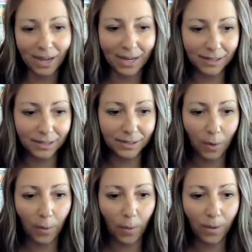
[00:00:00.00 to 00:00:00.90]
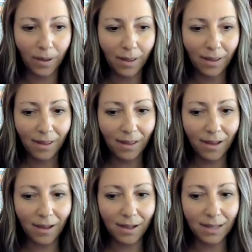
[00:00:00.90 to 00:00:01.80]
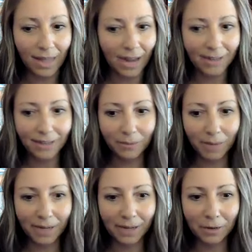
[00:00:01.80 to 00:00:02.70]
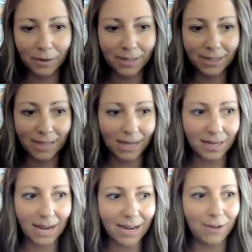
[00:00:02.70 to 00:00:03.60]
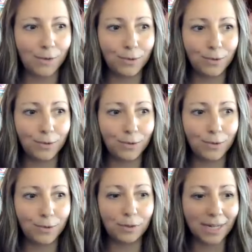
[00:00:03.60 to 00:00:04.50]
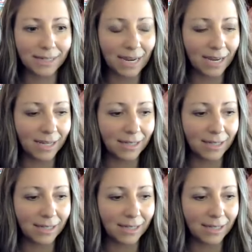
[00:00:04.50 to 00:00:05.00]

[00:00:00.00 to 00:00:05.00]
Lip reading: And so a client of mine had always said, "Hey, you should join us."